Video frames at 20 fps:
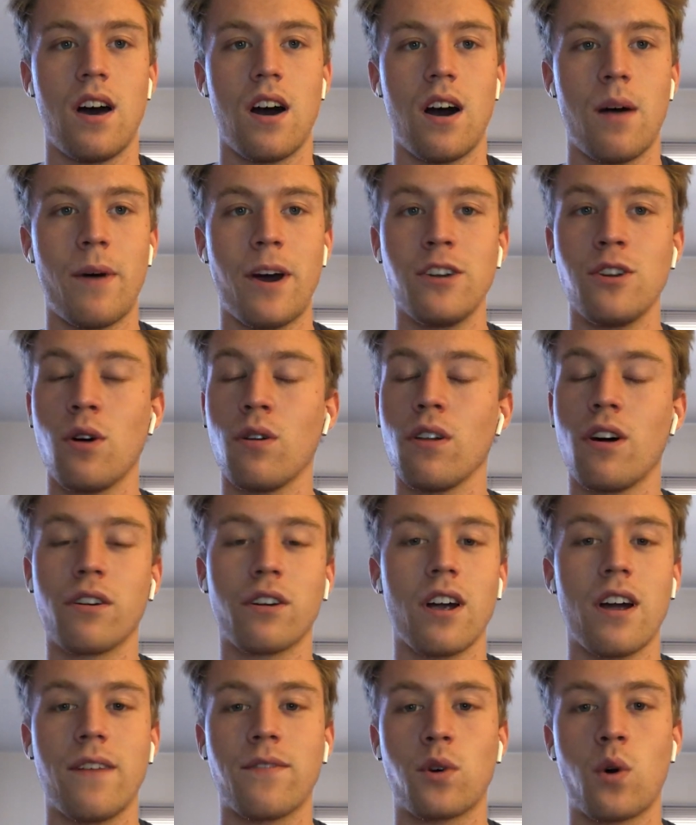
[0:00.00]
I no
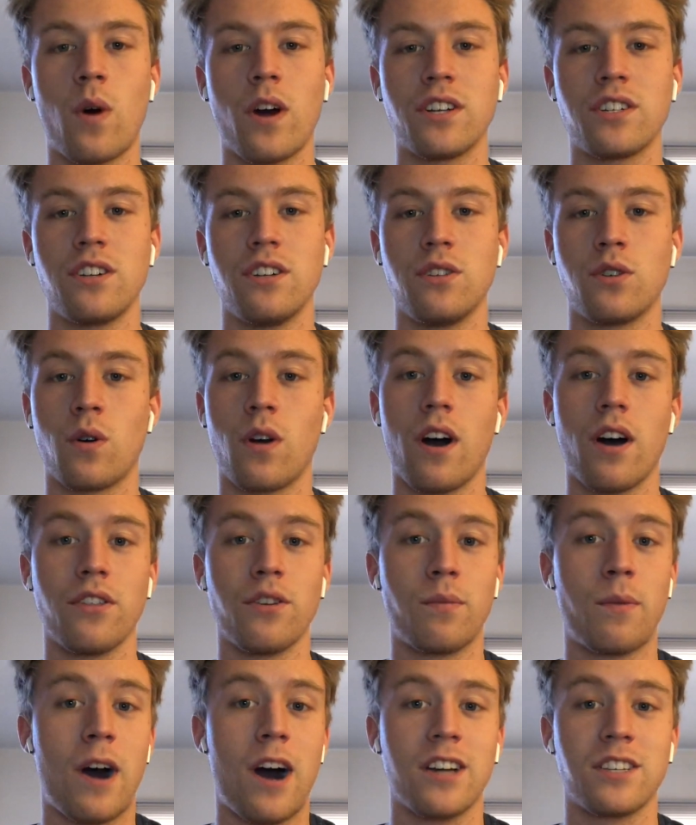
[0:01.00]
longer have questions or
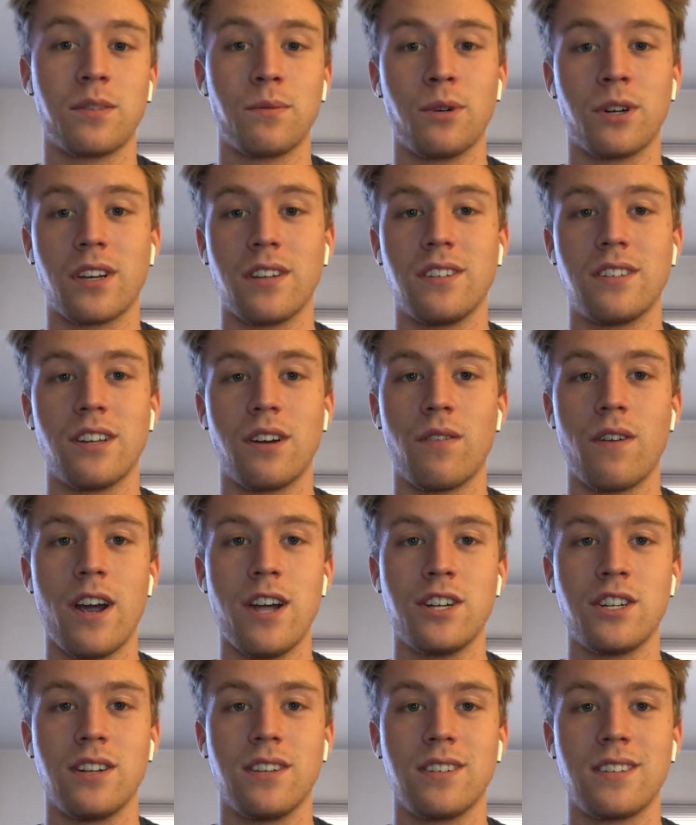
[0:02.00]
other possible
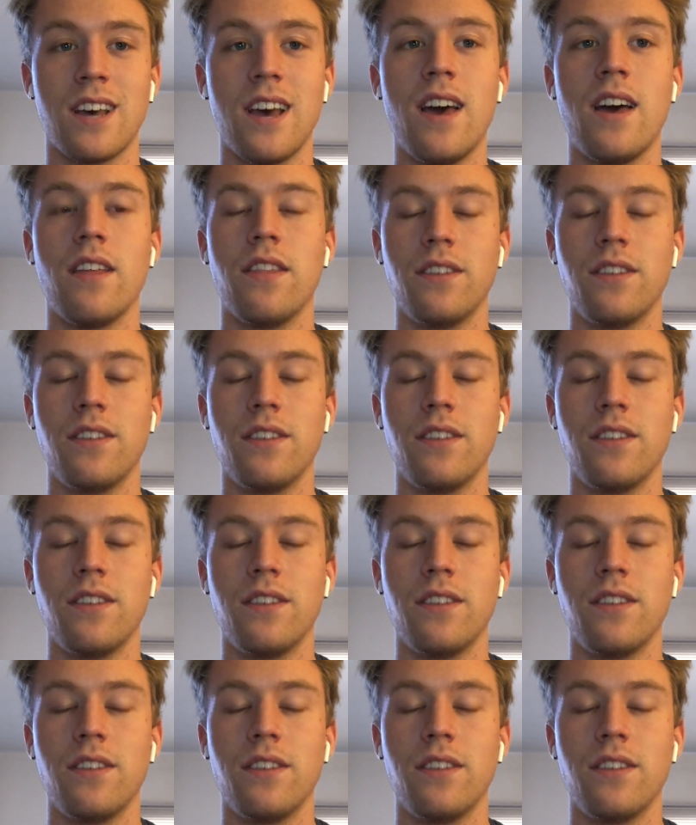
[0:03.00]
considerations.